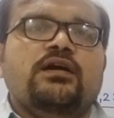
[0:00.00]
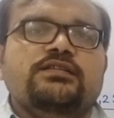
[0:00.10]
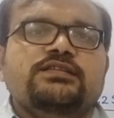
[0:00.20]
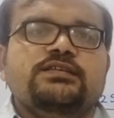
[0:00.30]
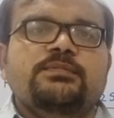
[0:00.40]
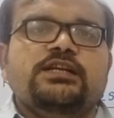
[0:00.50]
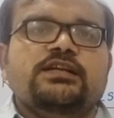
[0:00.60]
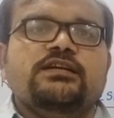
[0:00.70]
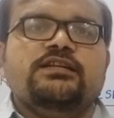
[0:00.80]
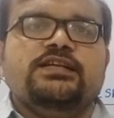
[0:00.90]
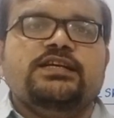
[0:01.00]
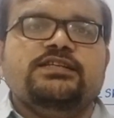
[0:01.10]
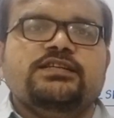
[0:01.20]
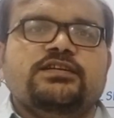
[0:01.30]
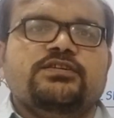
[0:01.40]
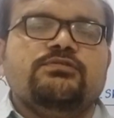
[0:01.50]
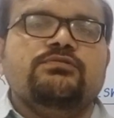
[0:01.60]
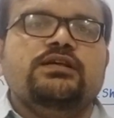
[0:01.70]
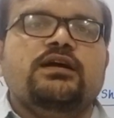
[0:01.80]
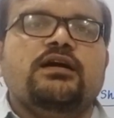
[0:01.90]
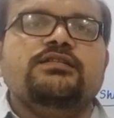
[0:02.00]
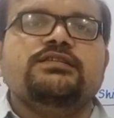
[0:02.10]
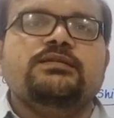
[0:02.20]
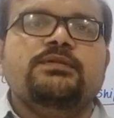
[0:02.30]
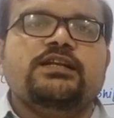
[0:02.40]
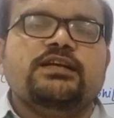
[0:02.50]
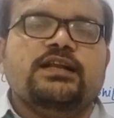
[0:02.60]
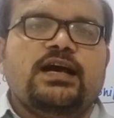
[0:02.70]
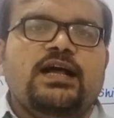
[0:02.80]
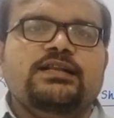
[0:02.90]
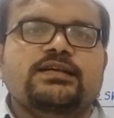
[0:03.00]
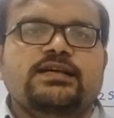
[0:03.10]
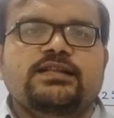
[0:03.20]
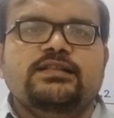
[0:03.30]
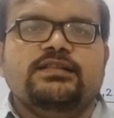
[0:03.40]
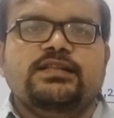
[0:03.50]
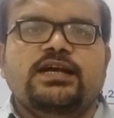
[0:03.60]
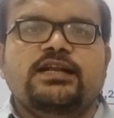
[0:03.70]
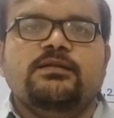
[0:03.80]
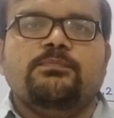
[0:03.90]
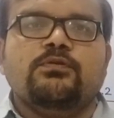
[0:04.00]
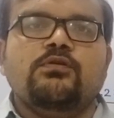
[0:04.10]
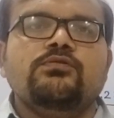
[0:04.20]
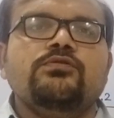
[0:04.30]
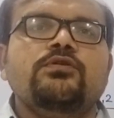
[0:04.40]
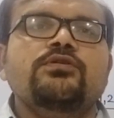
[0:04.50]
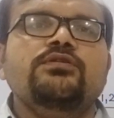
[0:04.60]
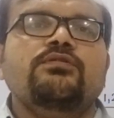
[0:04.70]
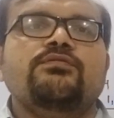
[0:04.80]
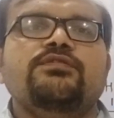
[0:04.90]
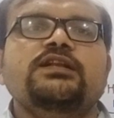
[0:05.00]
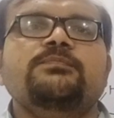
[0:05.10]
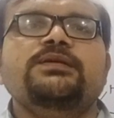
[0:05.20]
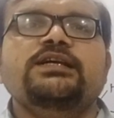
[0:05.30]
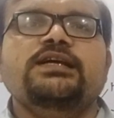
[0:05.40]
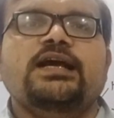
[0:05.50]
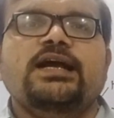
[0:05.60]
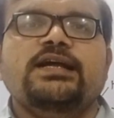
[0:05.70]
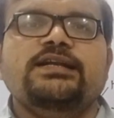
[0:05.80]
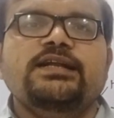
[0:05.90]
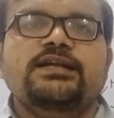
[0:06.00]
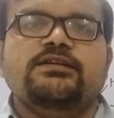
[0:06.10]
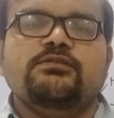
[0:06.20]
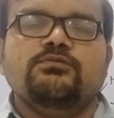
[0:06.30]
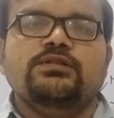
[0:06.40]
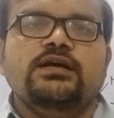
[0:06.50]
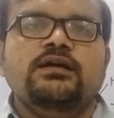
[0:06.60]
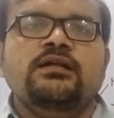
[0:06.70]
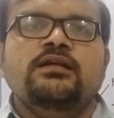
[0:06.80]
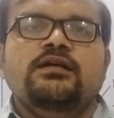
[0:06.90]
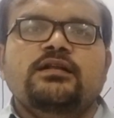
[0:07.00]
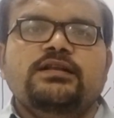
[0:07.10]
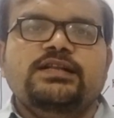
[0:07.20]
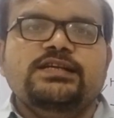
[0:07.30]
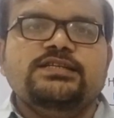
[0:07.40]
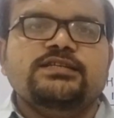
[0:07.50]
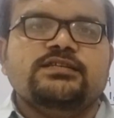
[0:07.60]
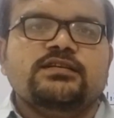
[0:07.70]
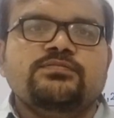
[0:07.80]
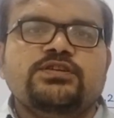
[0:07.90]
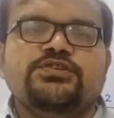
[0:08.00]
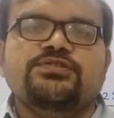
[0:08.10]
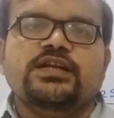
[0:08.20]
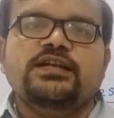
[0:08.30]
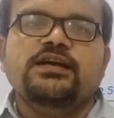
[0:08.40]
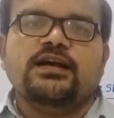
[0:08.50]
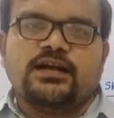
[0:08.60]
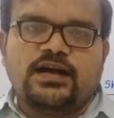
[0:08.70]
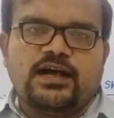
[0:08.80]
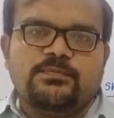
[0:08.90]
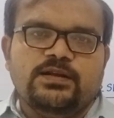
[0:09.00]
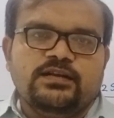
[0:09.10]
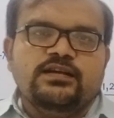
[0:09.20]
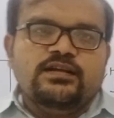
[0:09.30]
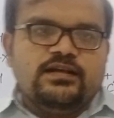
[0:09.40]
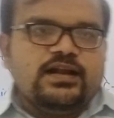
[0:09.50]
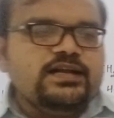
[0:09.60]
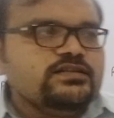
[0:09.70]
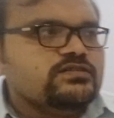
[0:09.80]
unsymmetrical reagent to the unsymmetrical alkene, then proton will be added to the least substituted carbon, right?